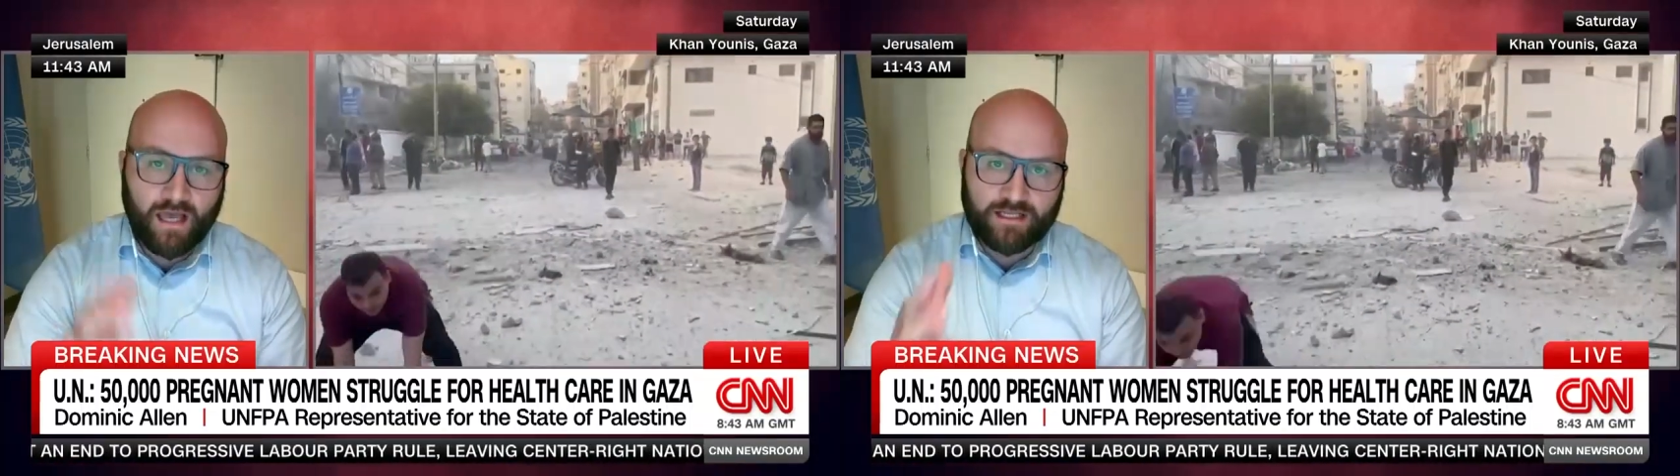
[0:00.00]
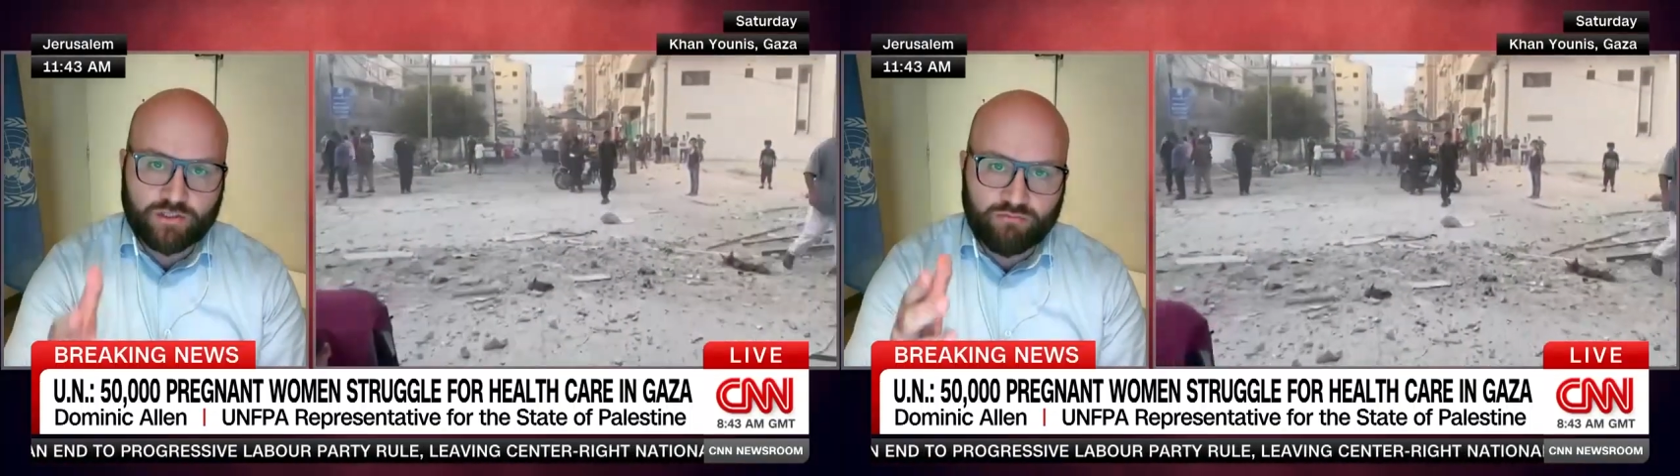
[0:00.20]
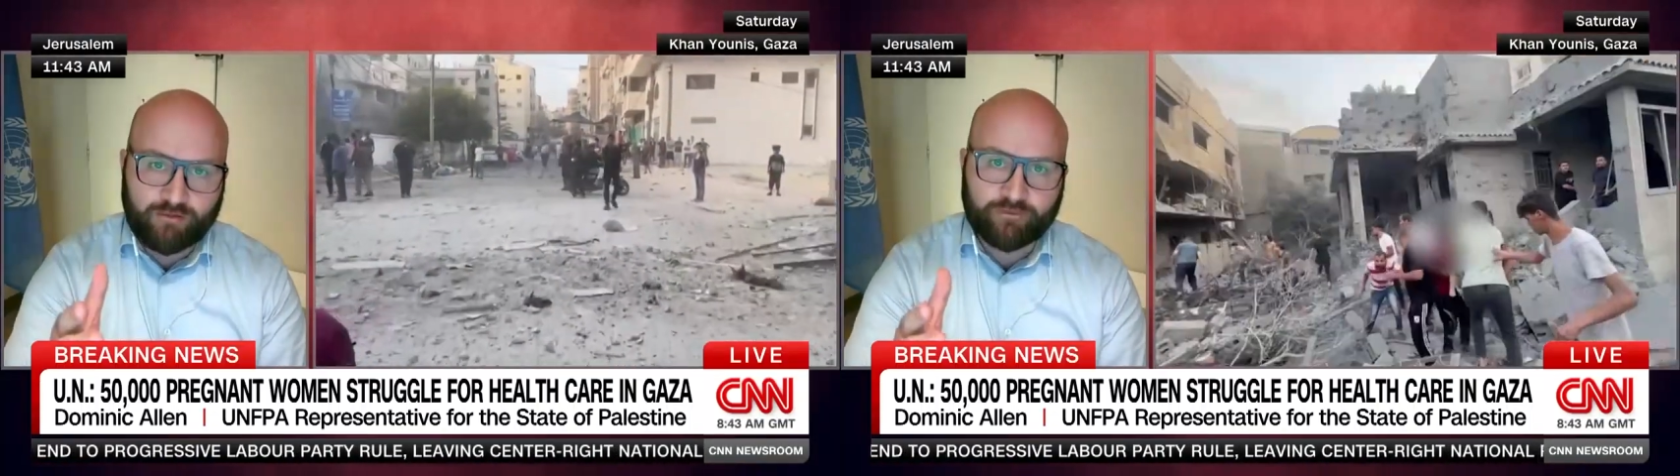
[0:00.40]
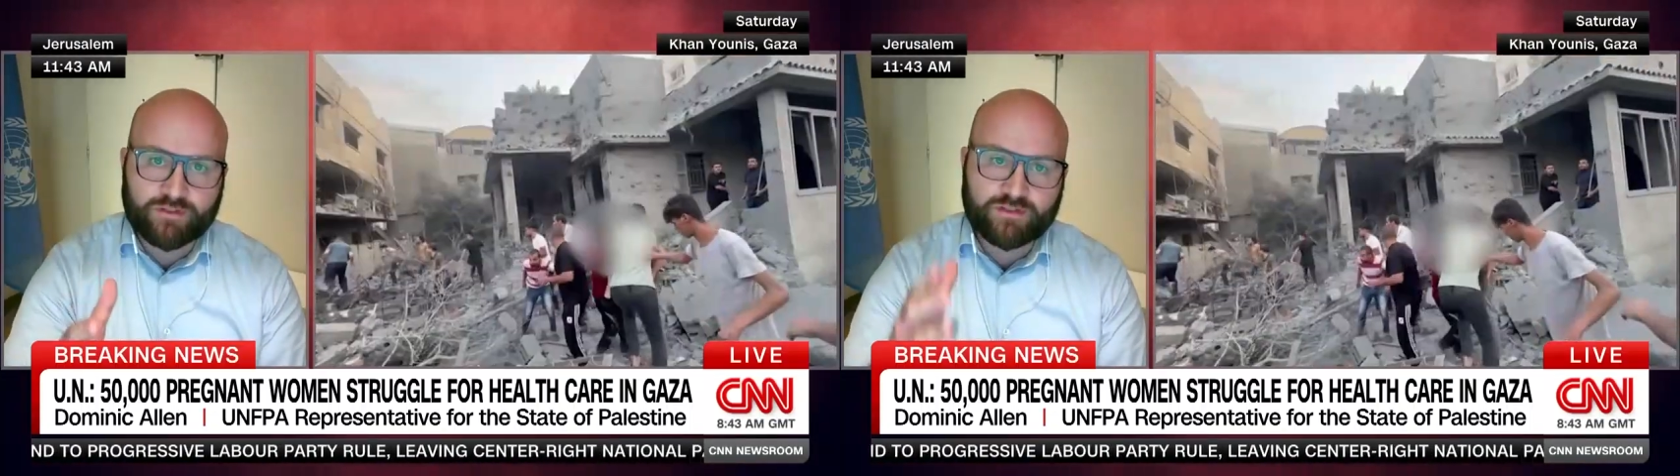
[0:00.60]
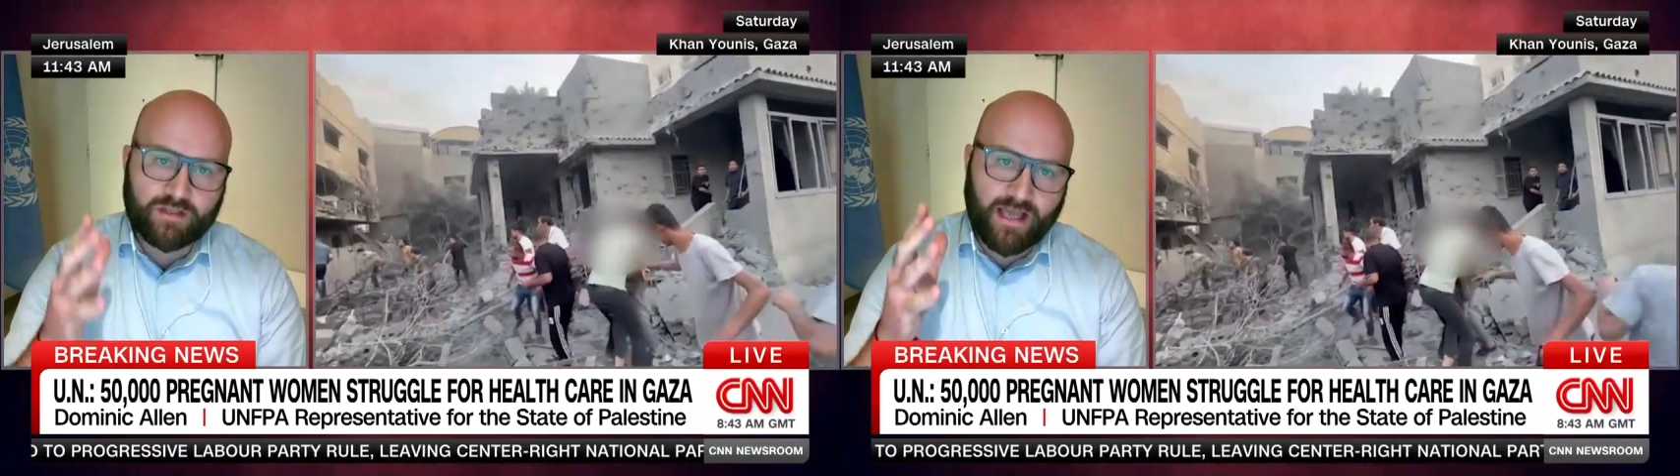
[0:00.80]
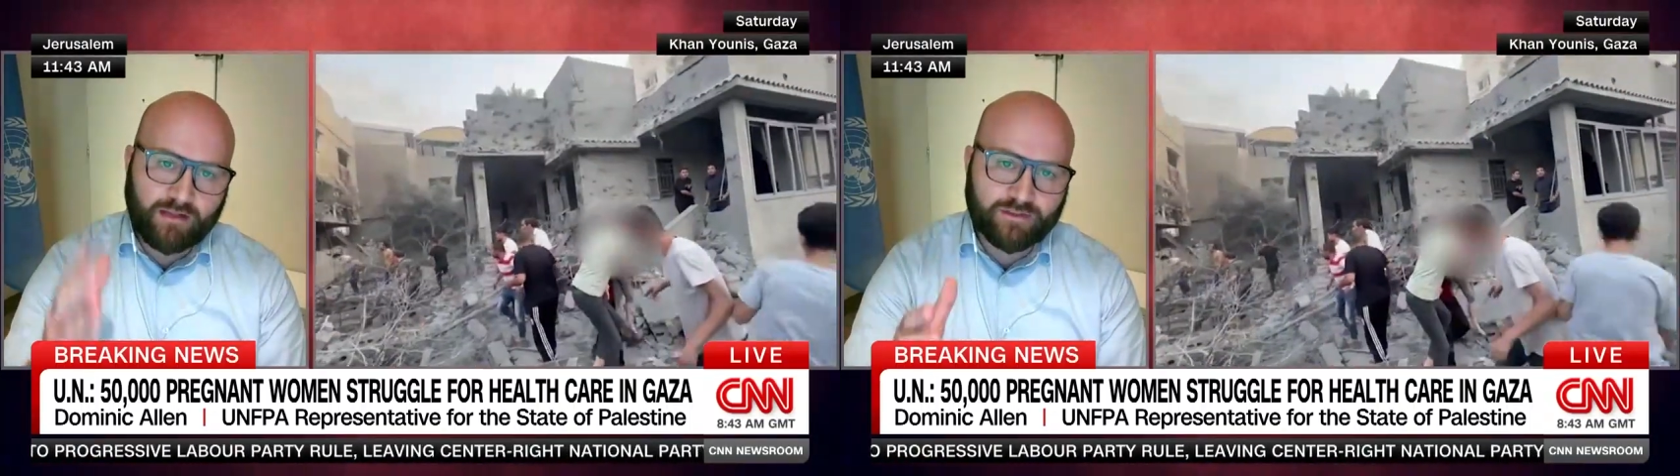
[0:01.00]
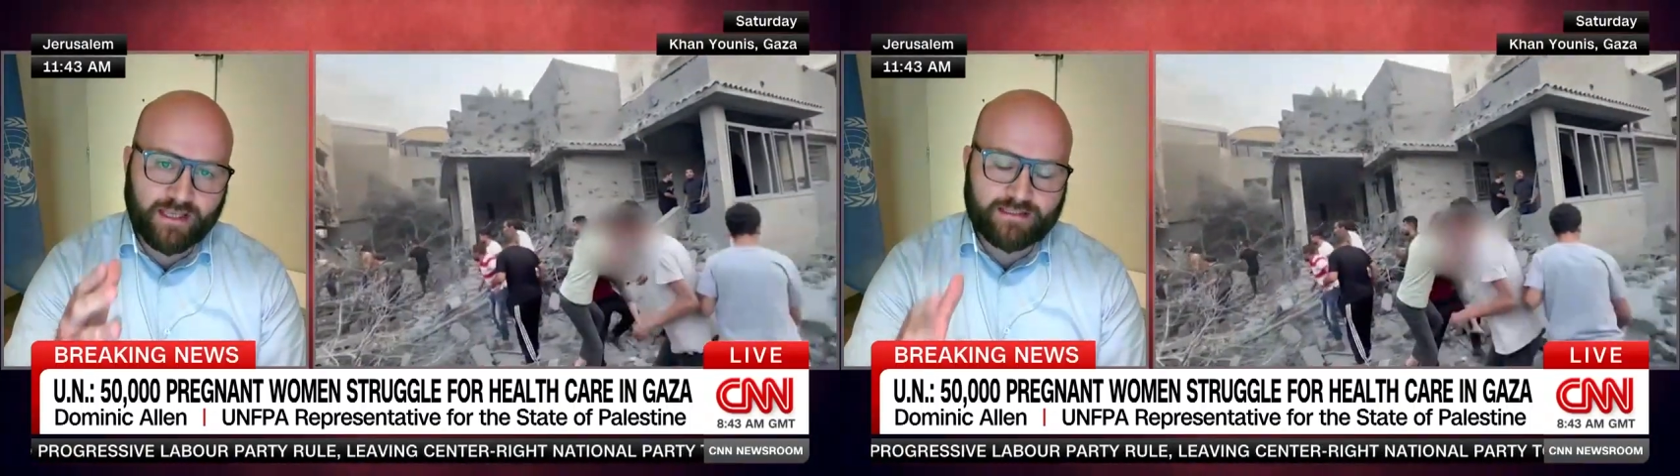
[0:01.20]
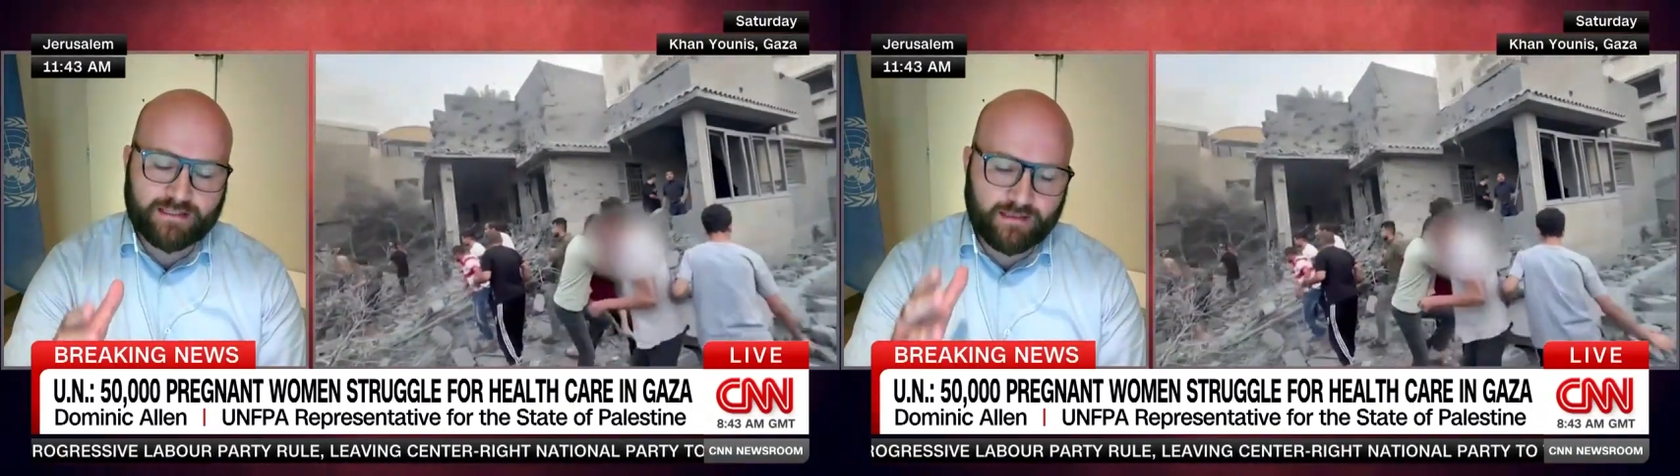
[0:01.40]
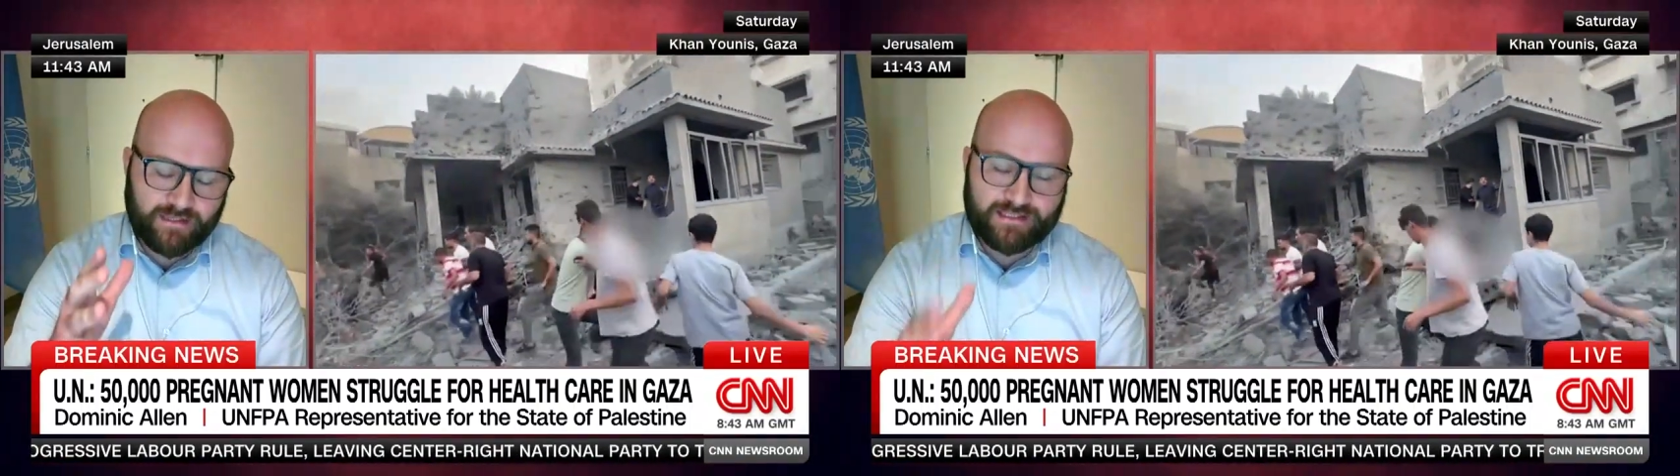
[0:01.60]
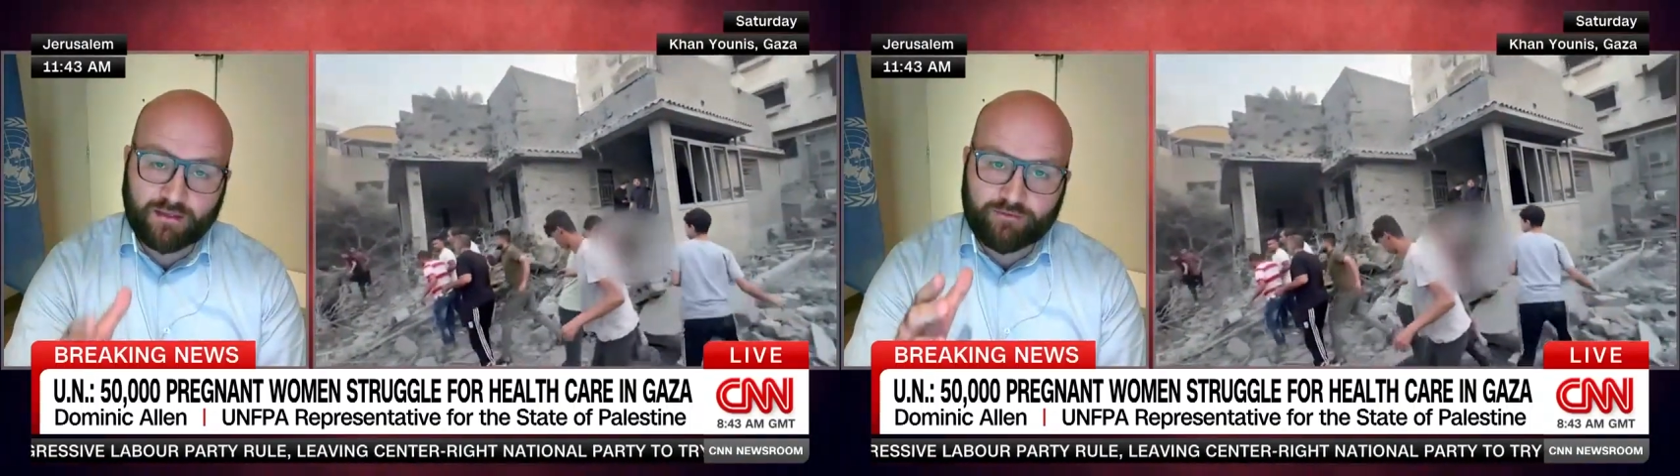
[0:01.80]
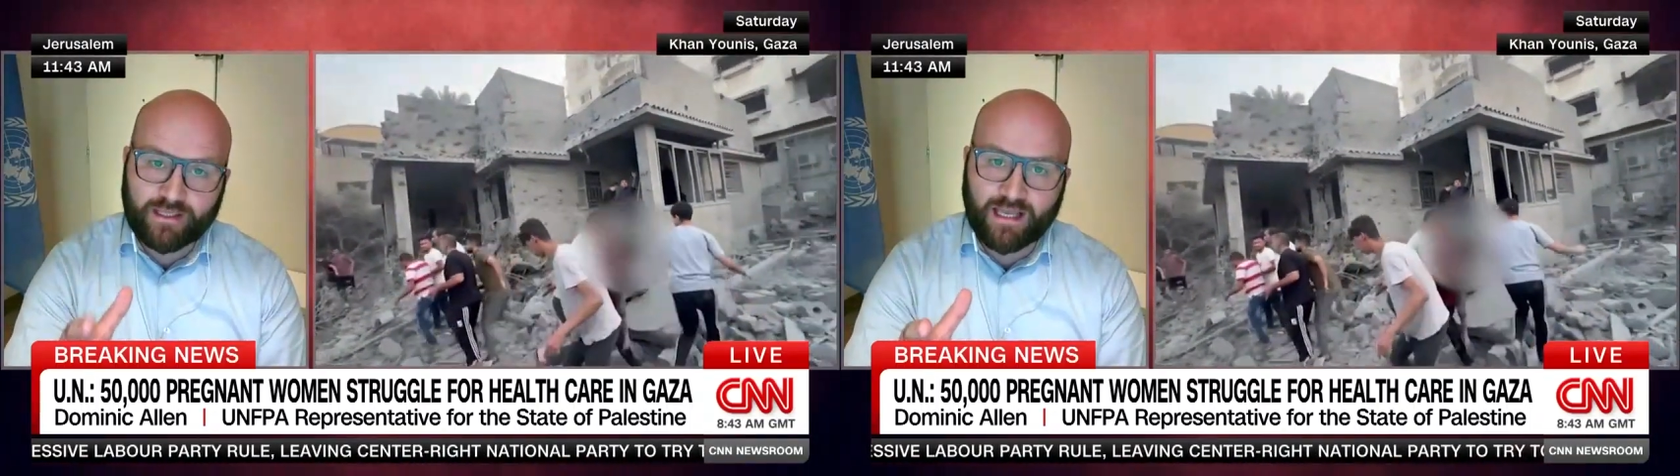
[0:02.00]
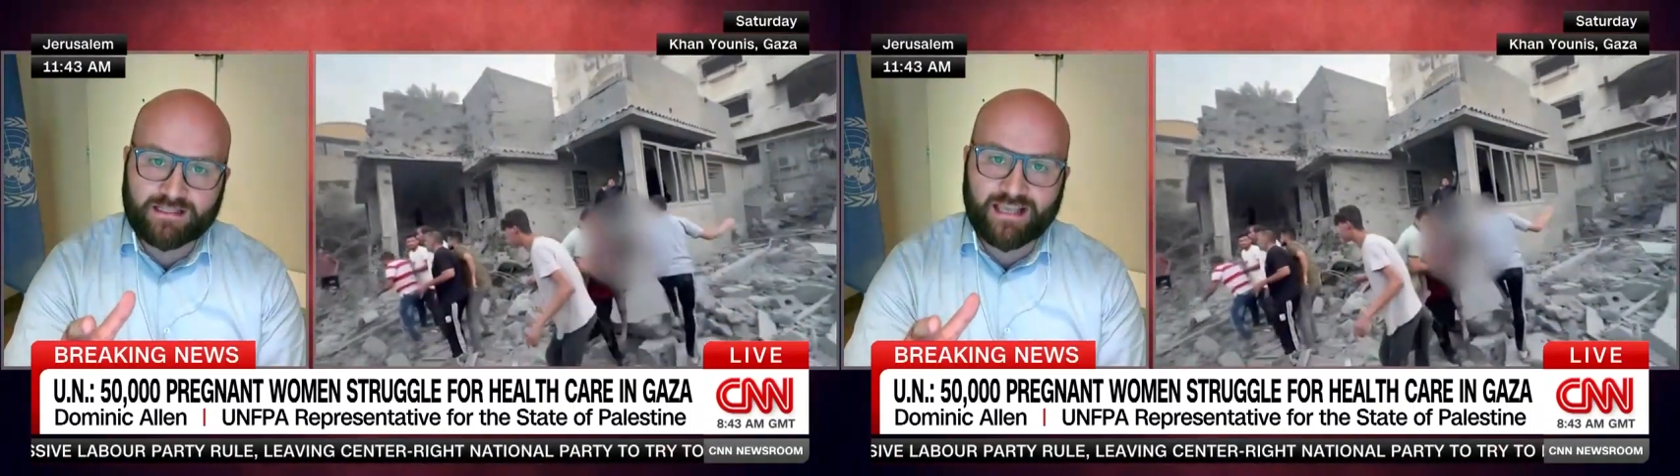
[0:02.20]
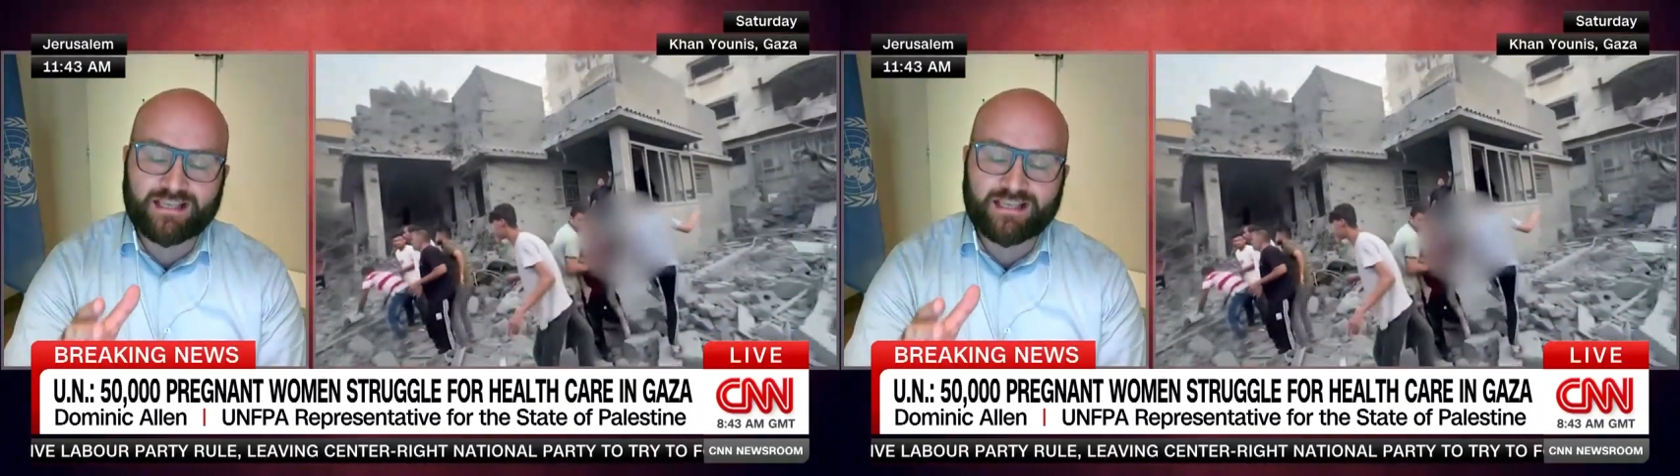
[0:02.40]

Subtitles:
And as you referenced, the healthcare system itself in Gaza